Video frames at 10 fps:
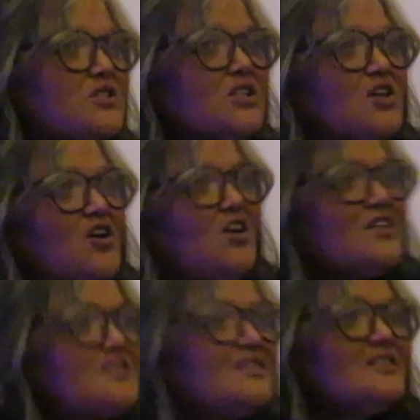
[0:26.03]
the
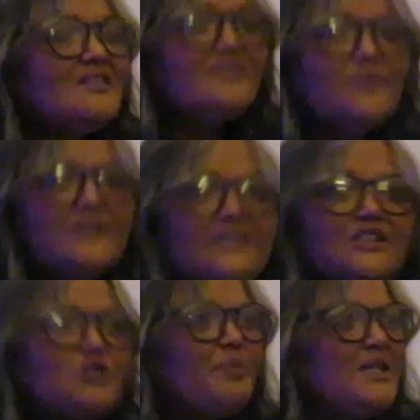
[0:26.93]
castle is
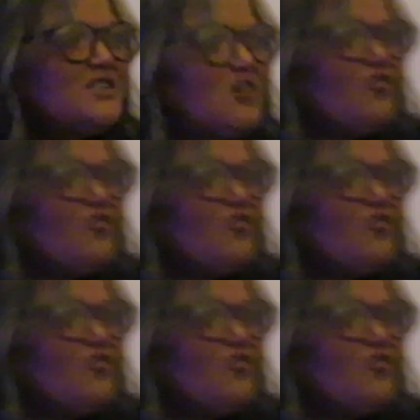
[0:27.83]
a space of